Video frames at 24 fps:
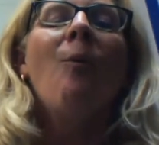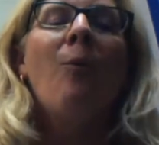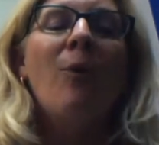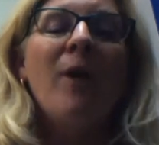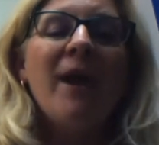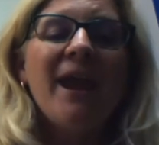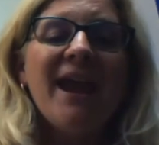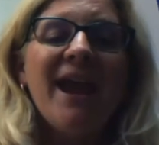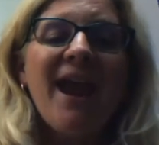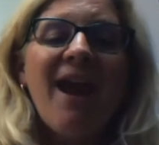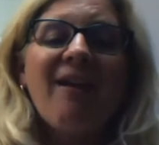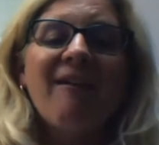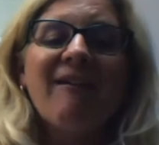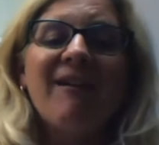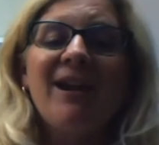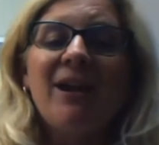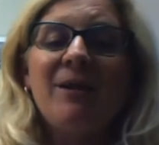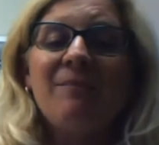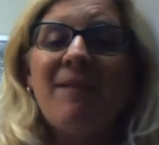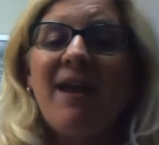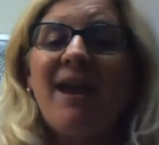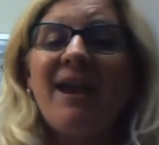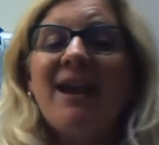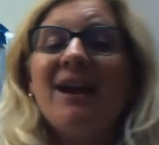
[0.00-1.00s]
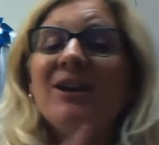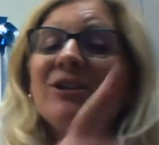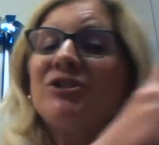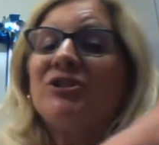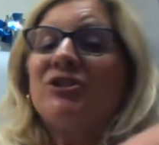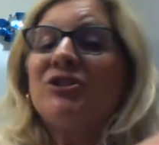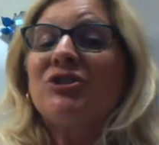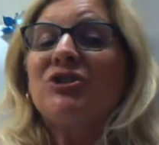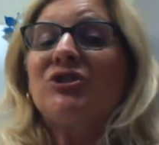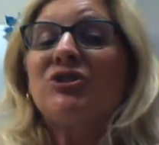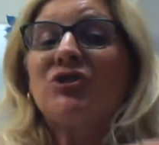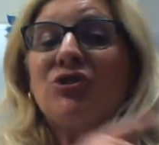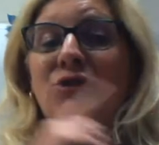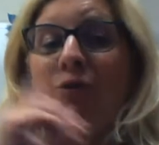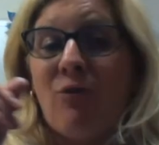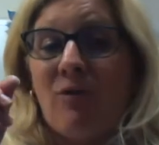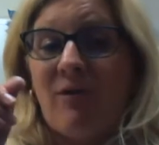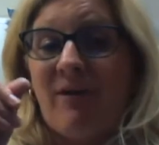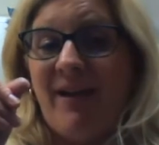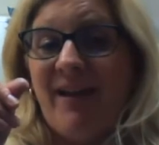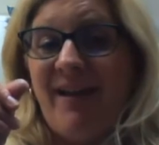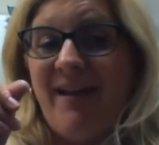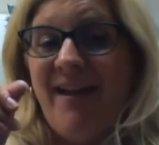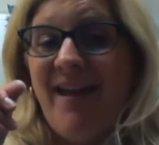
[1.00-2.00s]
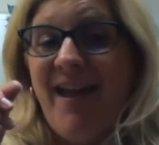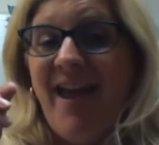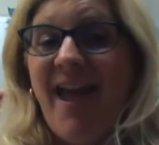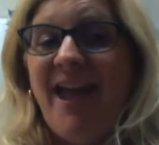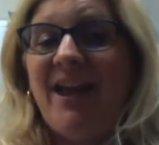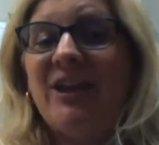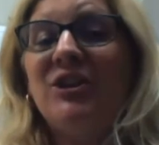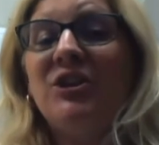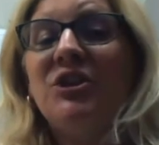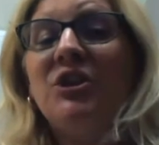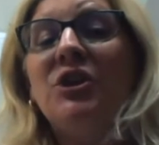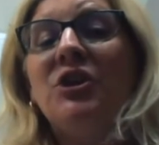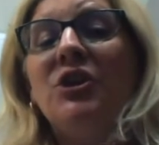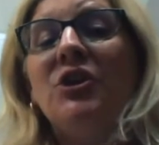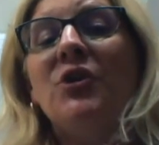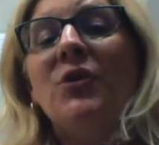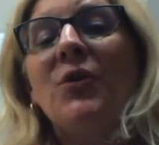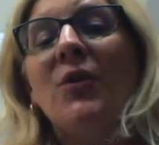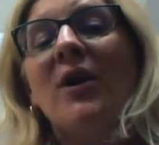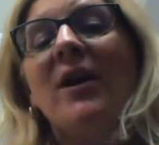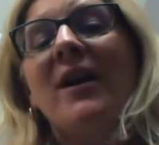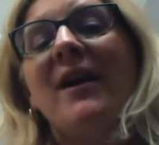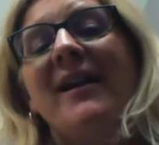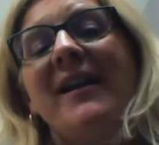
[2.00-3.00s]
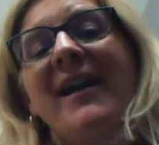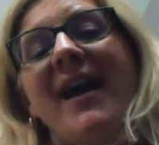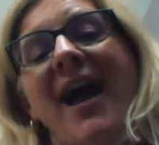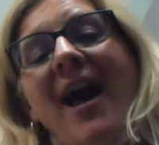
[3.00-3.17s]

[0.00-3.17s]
we are going to make a story, and you are going